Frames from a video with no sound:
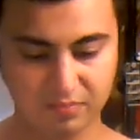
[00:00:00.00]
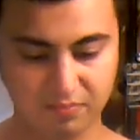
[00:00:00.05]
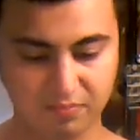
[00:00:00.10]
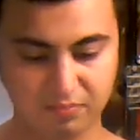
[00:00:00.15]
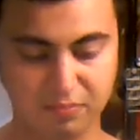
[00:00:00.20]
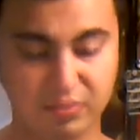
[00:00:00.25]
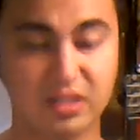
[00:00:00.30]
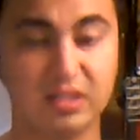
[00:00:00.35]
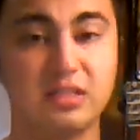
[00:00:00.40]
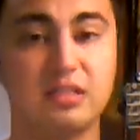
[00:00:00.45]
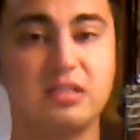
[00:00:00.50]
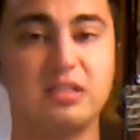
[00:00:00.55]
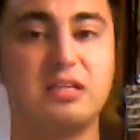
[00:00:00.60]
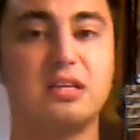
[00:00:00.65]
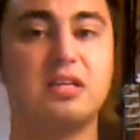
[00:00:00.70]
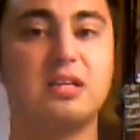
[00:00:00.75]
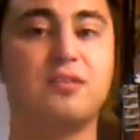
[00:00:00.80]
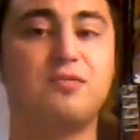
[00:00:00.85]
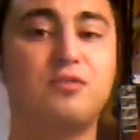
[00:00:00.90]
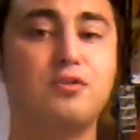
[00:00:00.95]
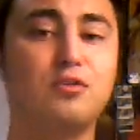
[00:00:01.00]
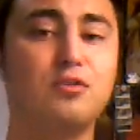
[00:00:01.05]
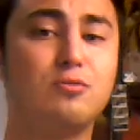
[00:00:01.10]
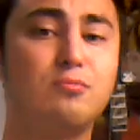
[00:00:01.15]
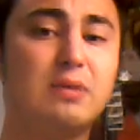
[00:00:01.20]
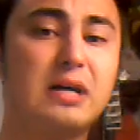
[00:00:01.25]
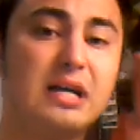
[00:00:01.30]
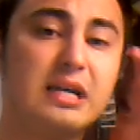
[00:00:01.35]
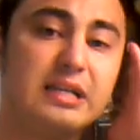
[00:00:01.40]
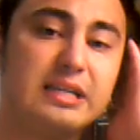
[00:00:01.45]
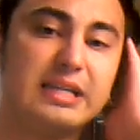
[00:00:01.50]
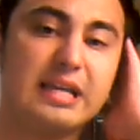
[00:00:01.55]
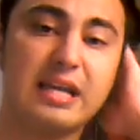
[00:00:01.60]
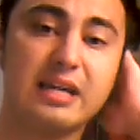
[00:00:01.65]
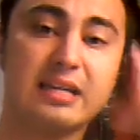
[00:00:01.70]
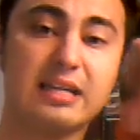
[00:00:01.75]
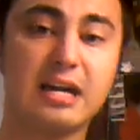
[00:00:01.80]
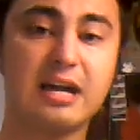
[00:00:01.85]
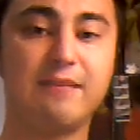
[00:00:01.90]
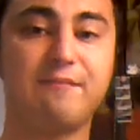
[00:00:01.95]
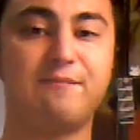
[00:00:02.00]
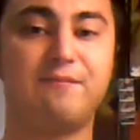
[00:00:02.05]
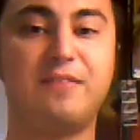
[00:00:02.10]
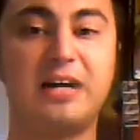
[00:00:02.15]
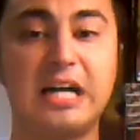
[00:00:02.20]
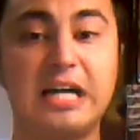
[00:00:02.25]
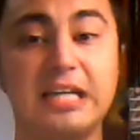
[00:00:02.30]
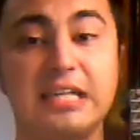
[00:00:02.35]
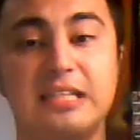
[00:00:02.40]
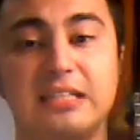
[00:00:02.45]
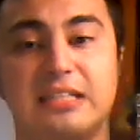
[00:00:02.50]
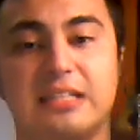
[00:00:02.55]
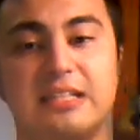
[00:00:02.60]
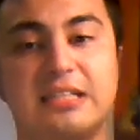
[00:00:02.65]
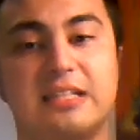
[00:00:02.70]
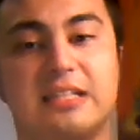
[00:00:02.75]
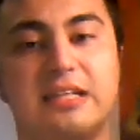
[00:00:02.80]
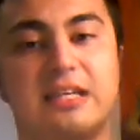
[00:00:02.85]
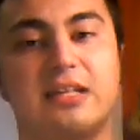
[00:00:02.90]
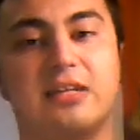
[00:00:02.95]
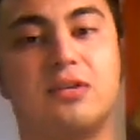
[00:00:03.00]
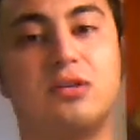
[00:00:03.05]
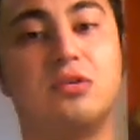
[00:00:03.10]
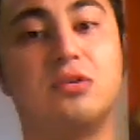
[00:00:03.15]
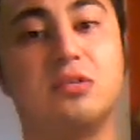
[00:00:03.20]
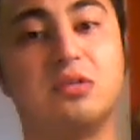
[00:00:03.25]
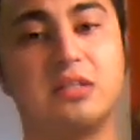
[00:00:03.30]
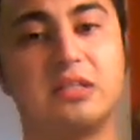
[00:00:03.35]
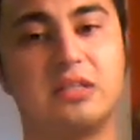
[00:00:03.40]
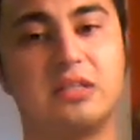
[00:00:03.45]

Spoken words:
But if you cannot find the hill,